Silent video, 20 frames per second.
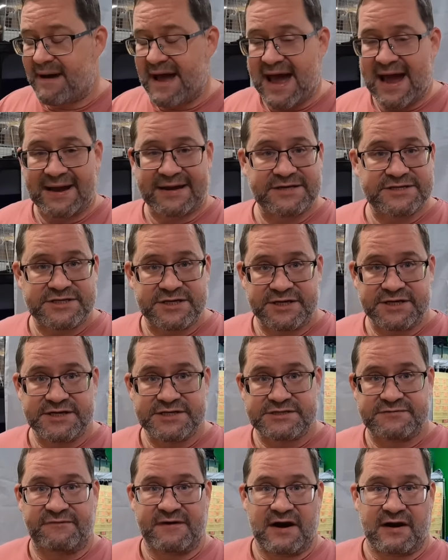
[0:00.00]
packaging
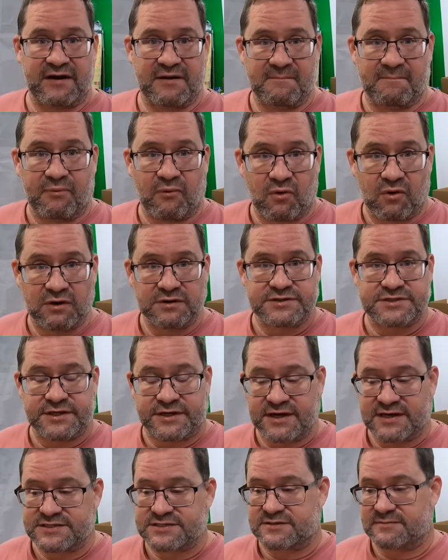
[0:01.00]
is very important to
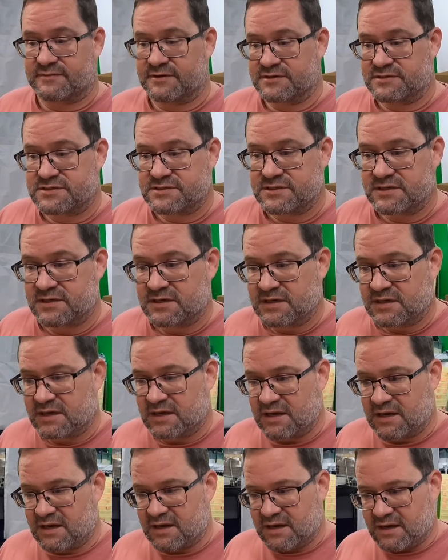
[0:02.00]
customers.
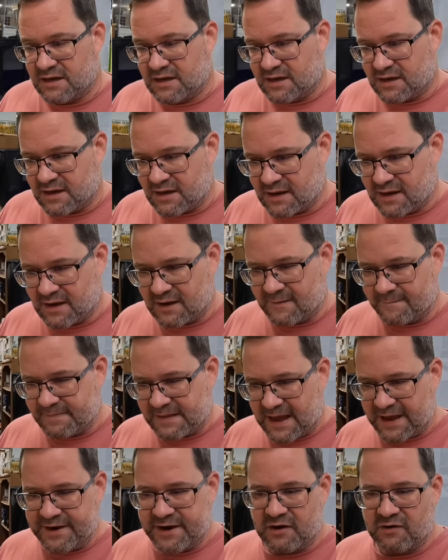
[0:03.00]
Um,
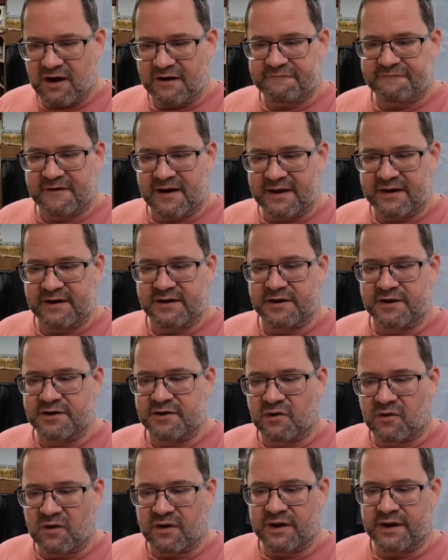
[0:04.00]
I know I find it
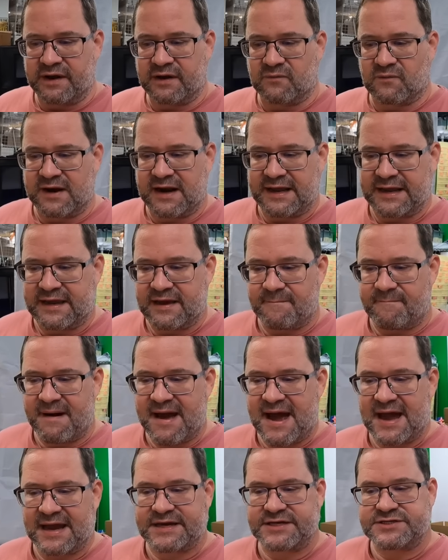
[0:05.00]
annoying when I get
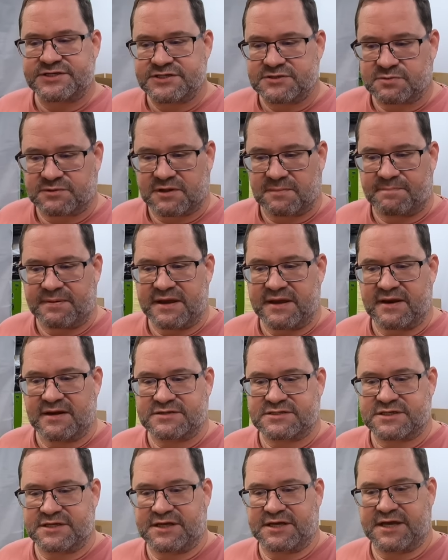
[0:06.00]
packages with the
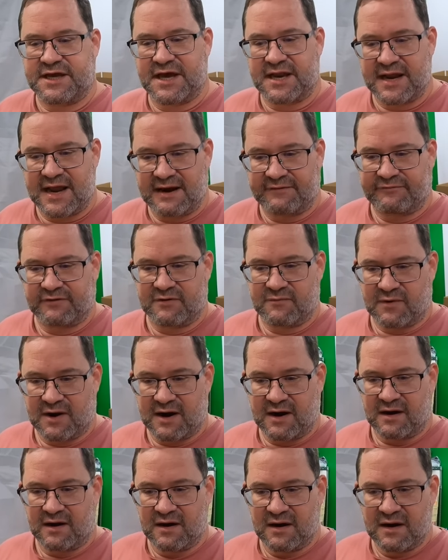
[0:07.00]
peanuts that get
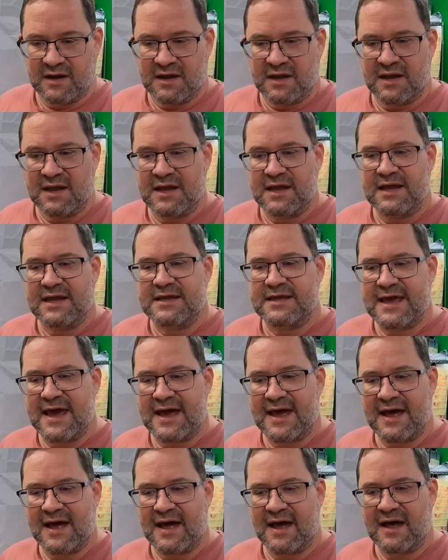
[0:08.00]
everywhere.
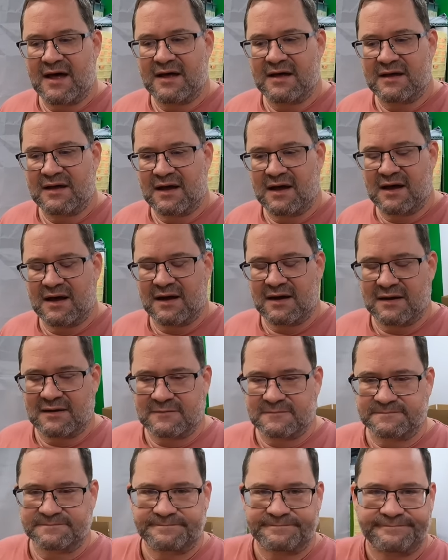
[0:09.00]
Yeah,
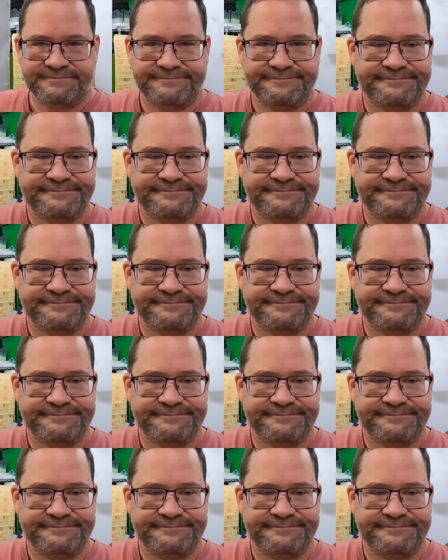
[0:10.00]
um,